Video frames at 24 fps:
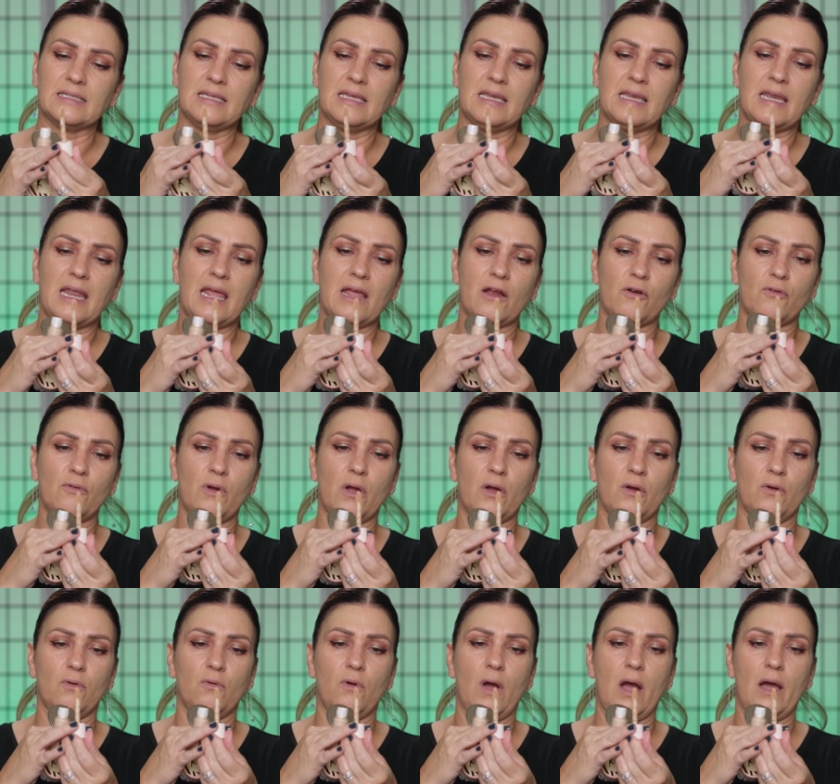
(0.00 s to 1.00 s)

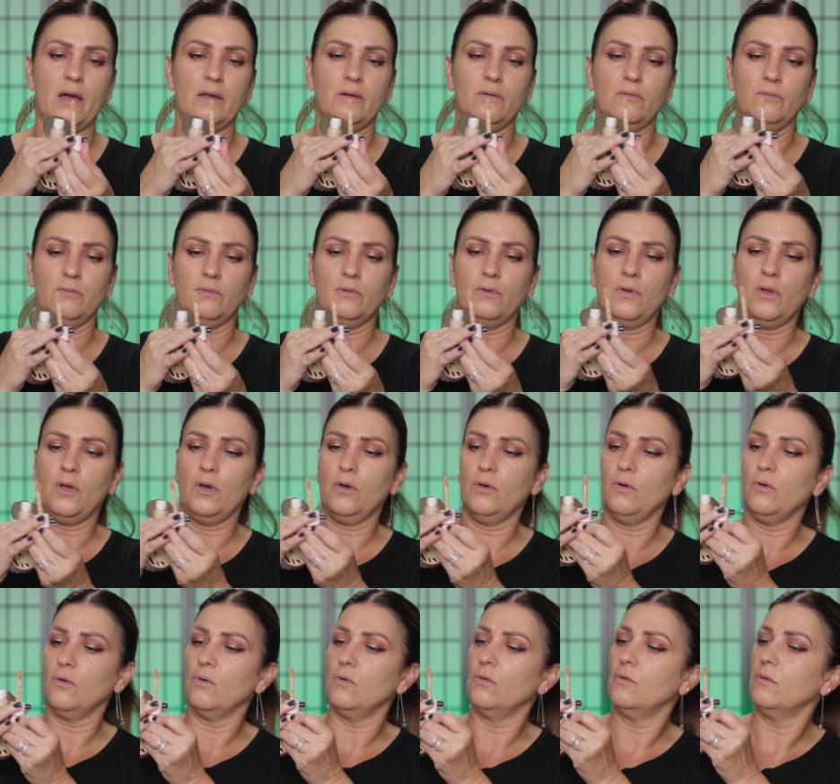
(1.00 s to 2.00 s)
narrow. I don't
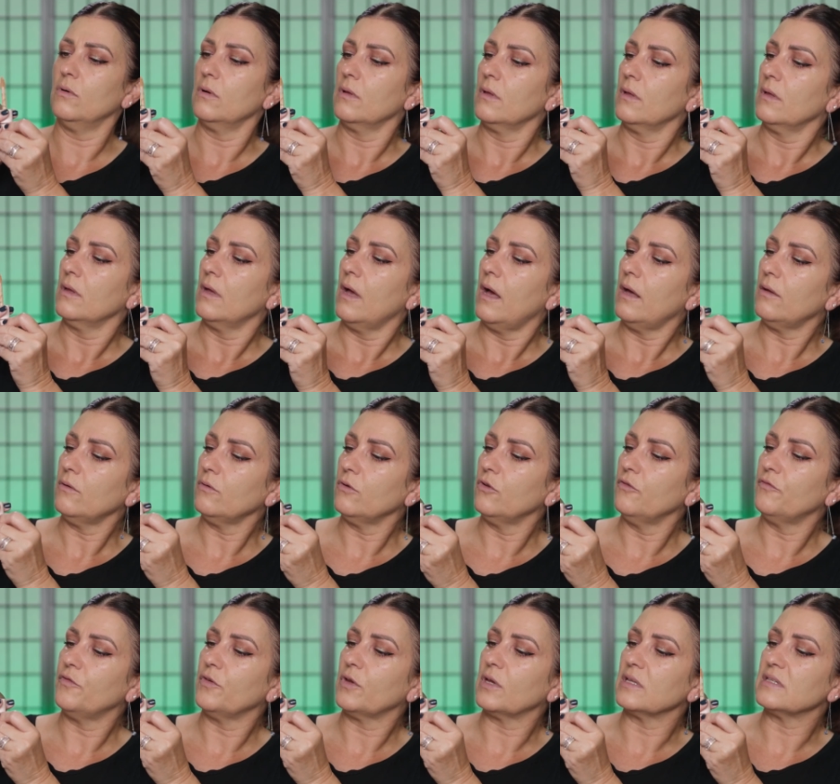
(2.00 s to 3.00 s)
know
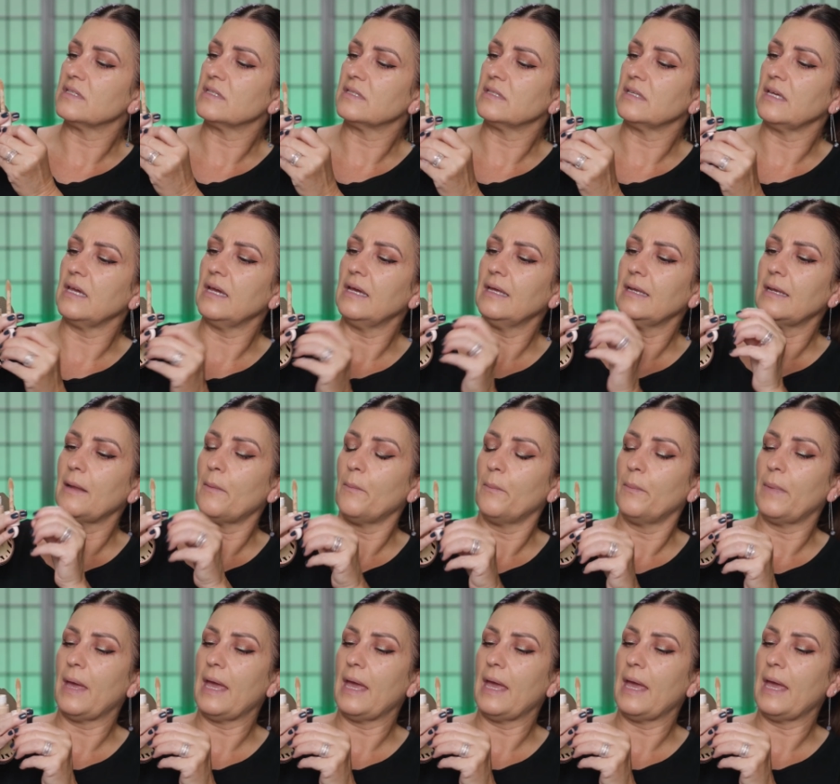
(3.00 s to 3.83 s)
if you can see it.